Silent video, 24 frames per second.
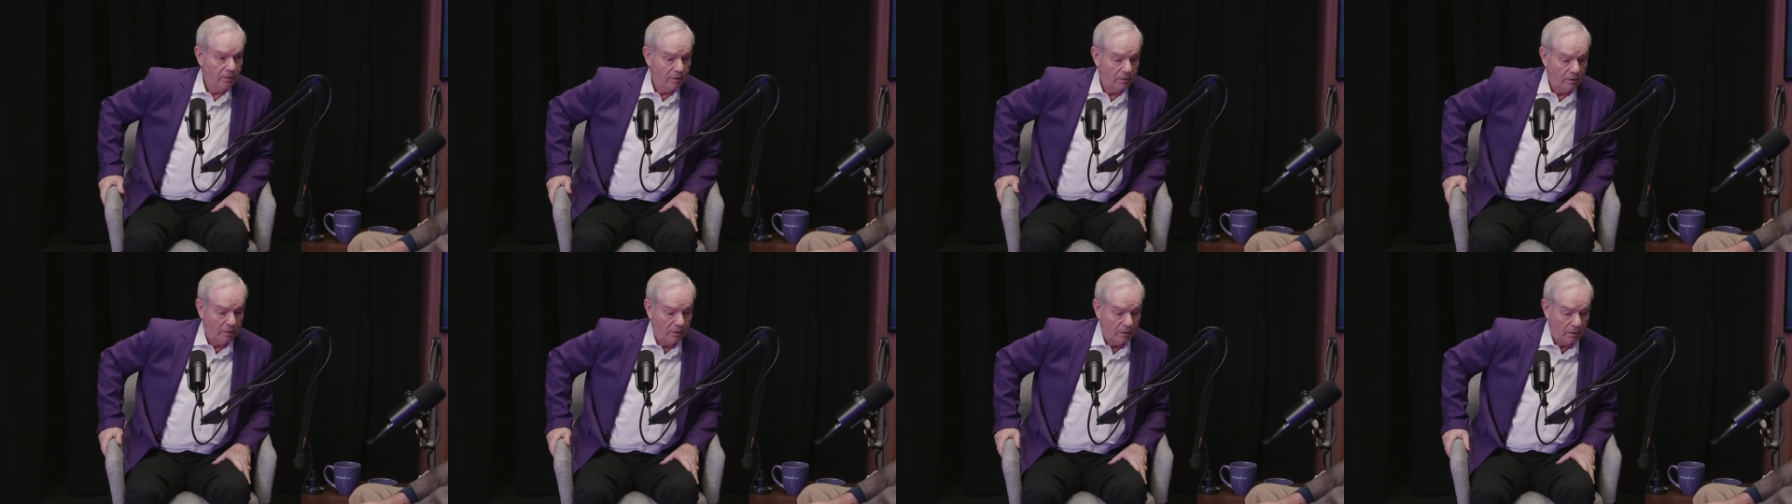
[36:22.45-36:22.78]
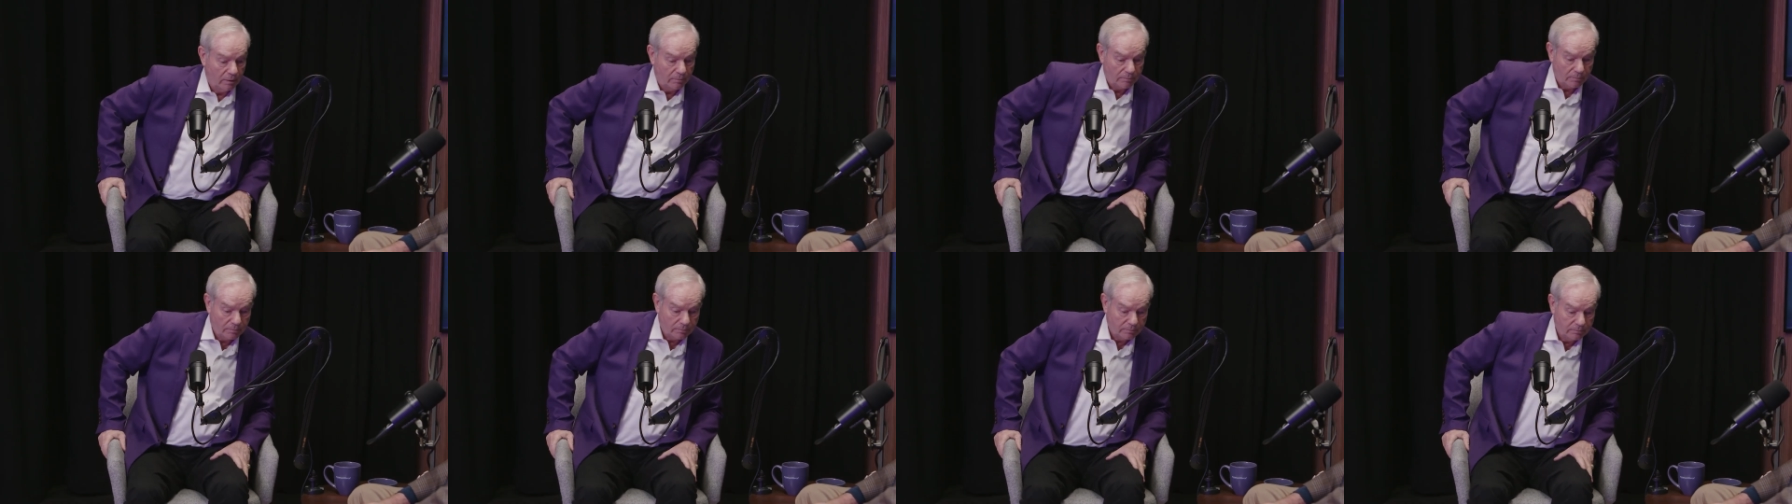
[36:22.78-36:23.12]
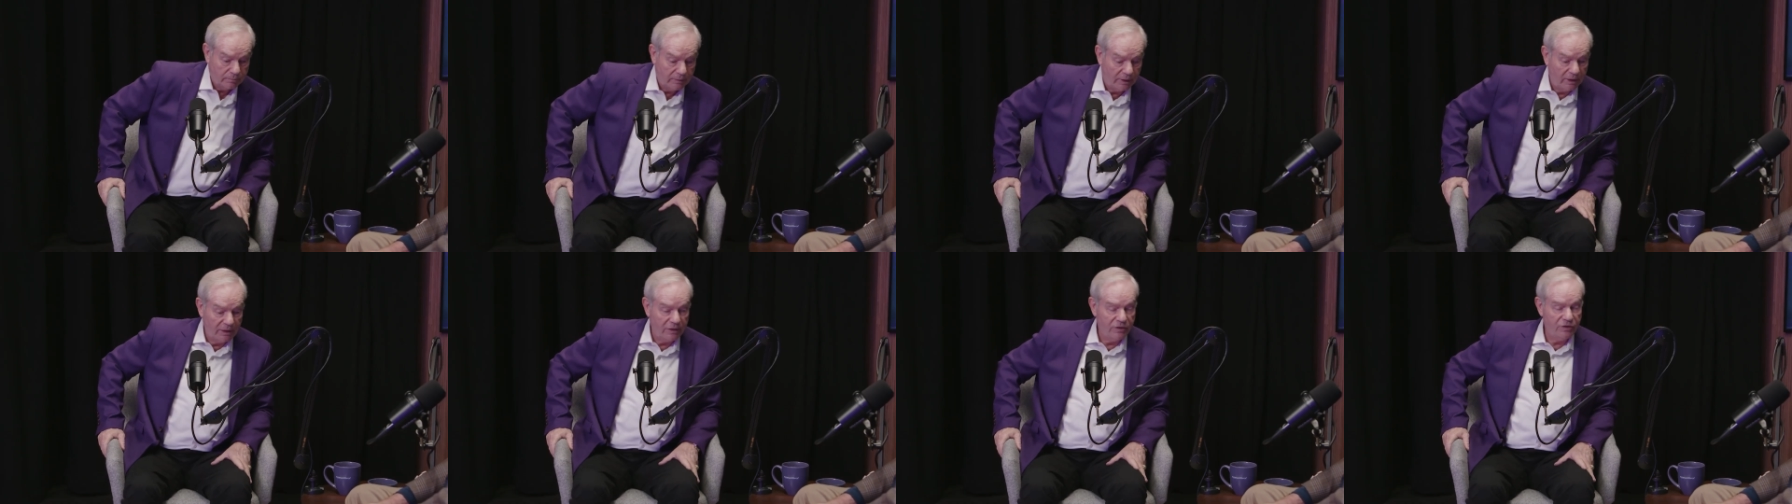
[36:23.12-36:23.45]

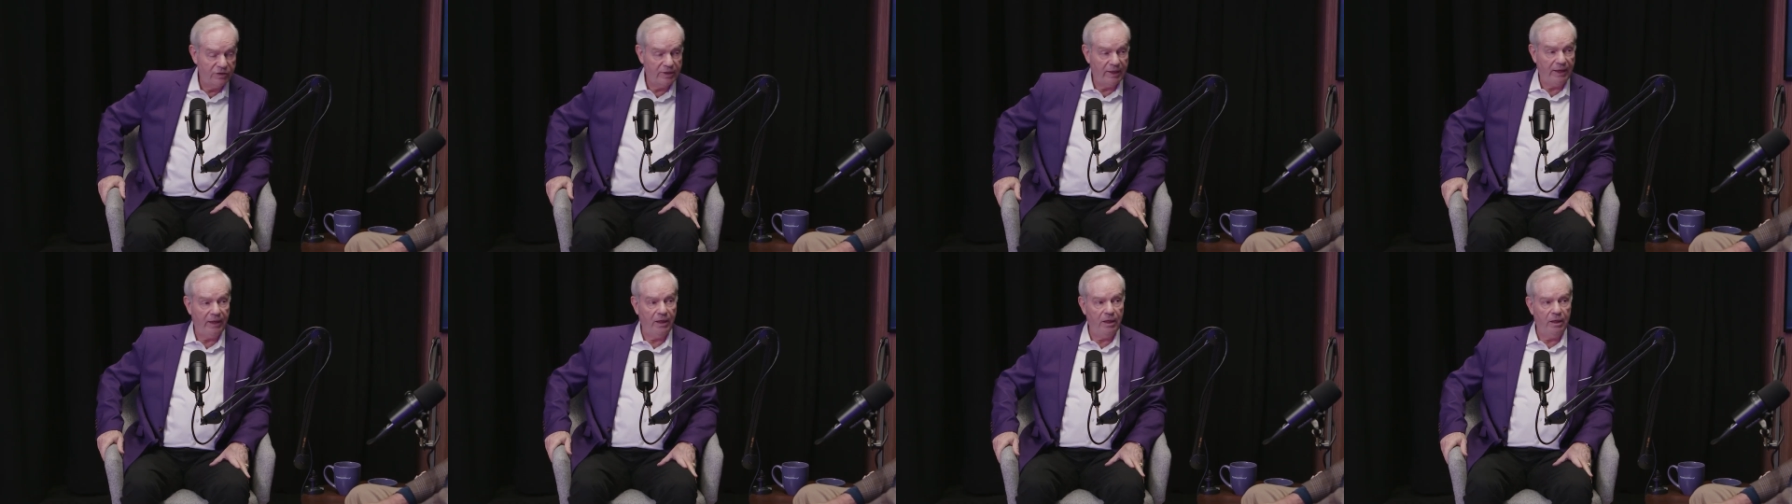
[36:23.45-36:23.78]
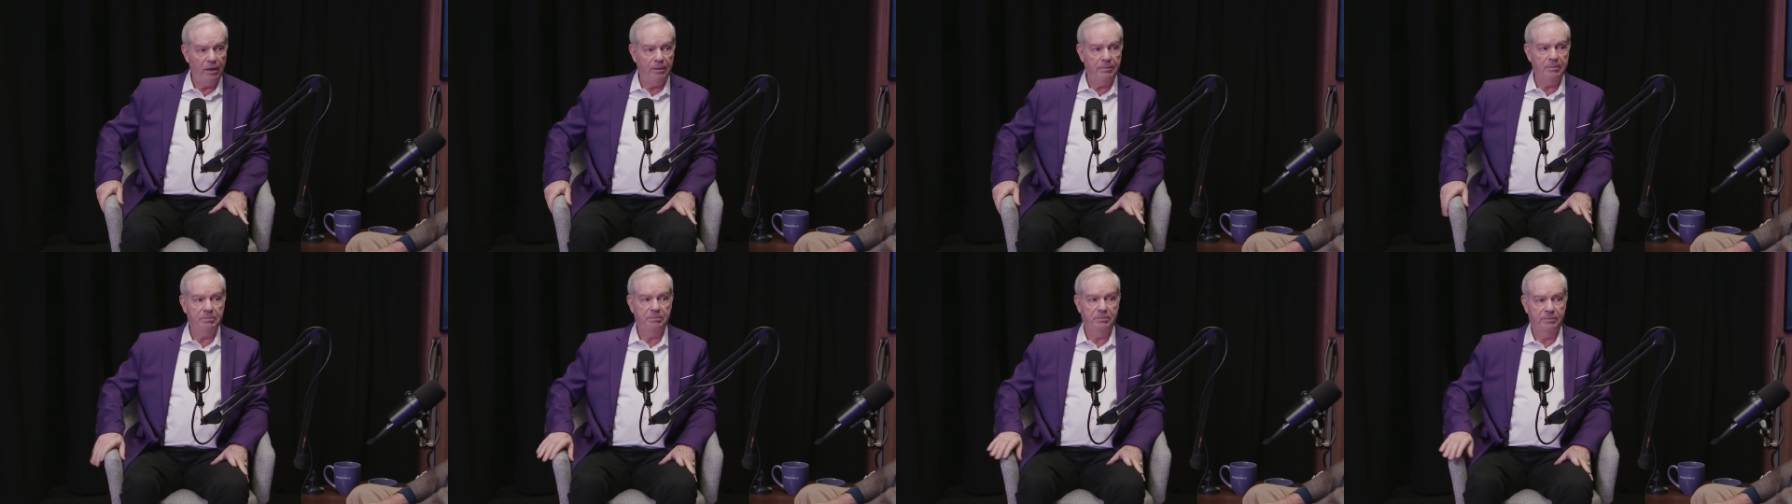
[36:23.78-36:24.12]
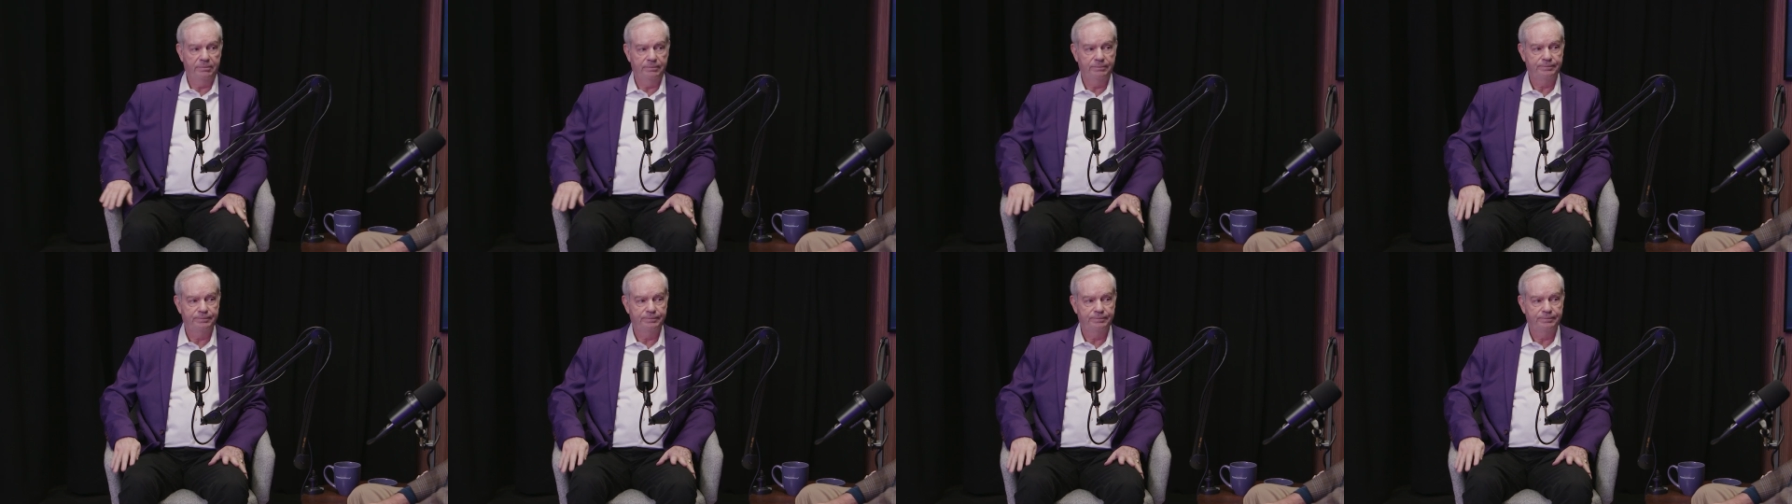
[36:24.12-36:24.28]
exam,